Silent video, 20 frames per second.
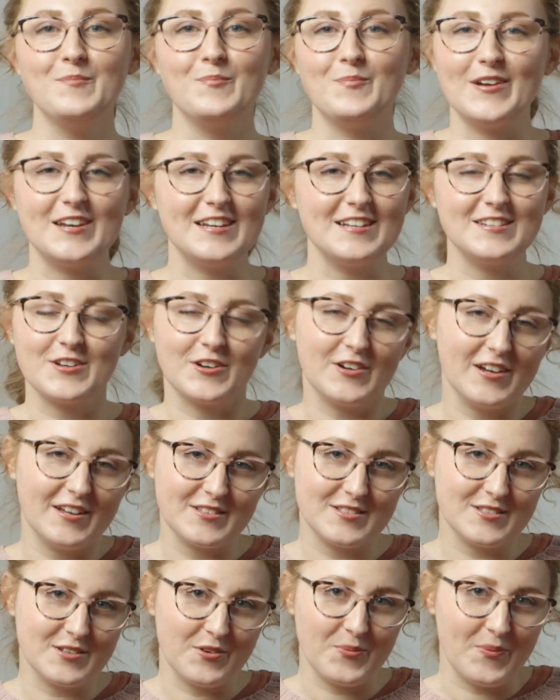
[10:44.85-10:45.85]
But it turned
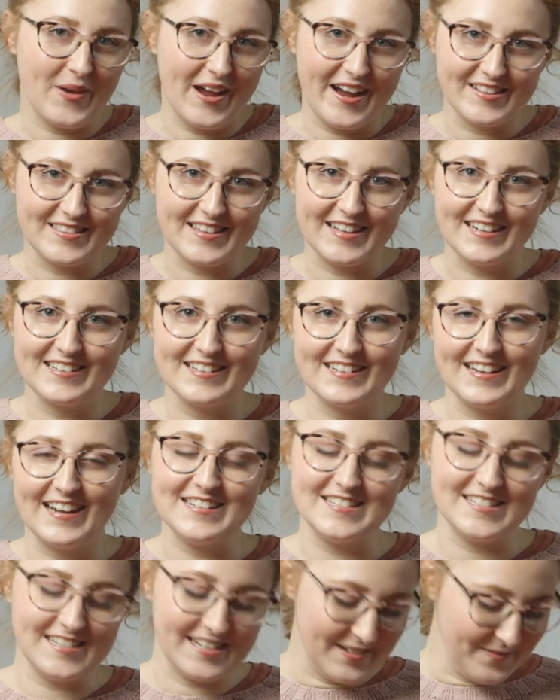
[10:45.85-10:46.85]
out so bad that
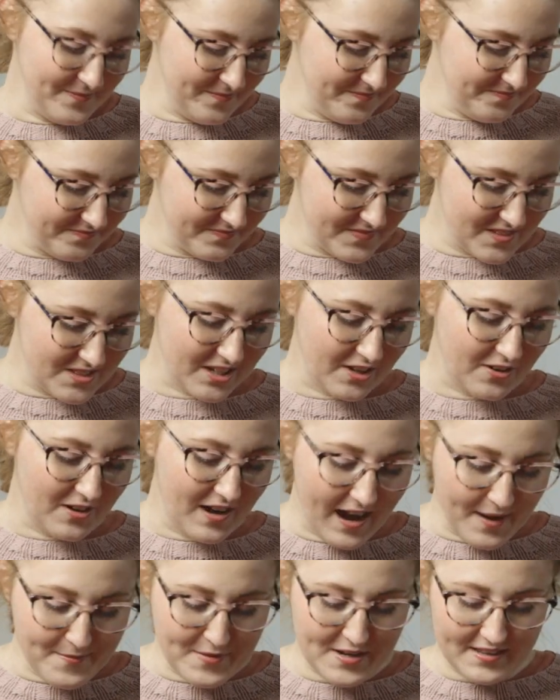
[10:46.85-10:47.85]
I didn't. So,
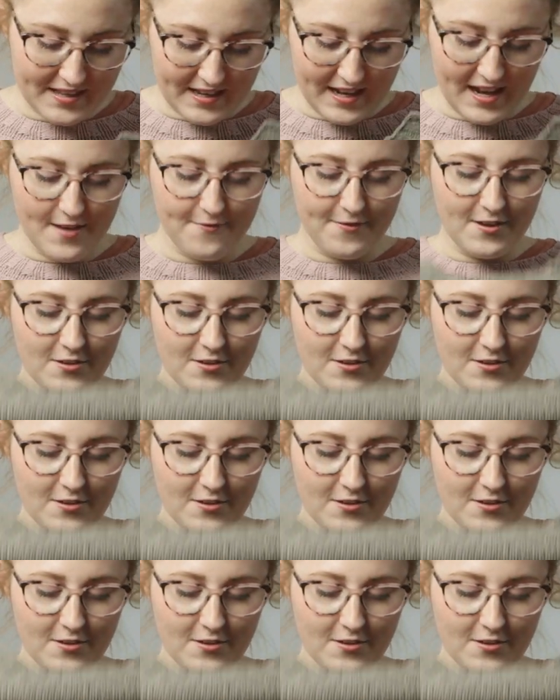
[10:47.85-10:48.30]
I mean, like, if